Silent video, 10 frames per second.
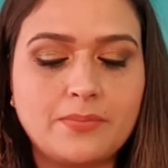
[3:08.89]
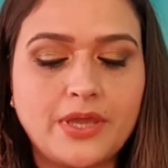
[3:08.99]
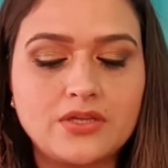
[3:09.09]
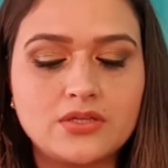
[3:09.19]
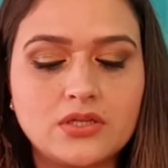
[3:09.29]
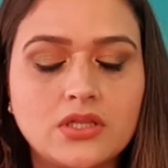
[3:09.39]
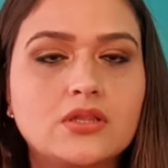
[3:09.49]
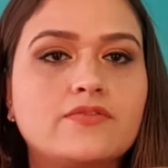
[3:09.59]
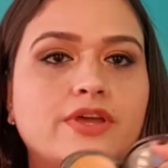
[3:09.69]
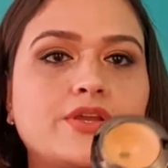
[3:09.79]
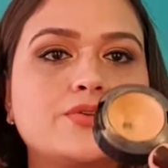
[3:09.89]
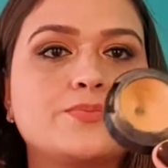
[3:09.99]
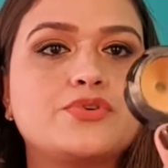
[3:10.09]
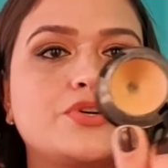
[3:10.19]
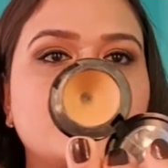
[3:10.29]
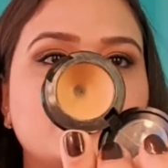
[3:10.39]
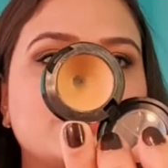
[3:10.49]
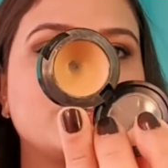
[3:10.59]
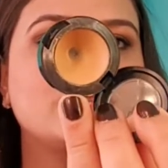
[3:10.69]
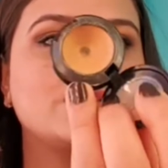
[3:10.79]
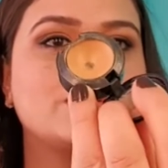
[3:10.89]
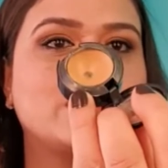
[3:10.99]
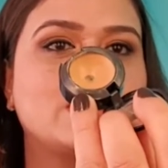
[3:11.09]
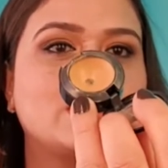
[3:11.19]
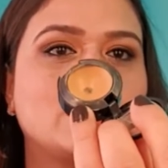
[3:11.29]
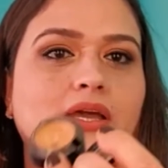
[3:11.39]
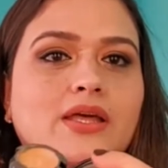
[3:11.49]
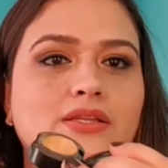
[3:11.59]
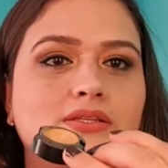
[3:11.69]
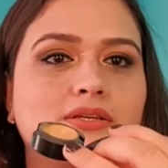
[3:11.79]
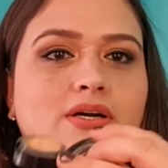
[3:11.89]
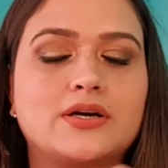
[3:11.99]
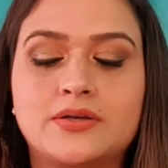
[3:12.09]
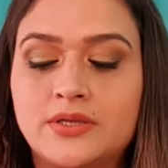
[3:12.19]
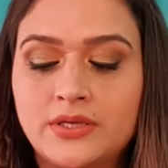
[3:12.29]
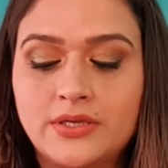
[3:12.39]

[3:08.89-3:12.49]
made very good progress on this one, and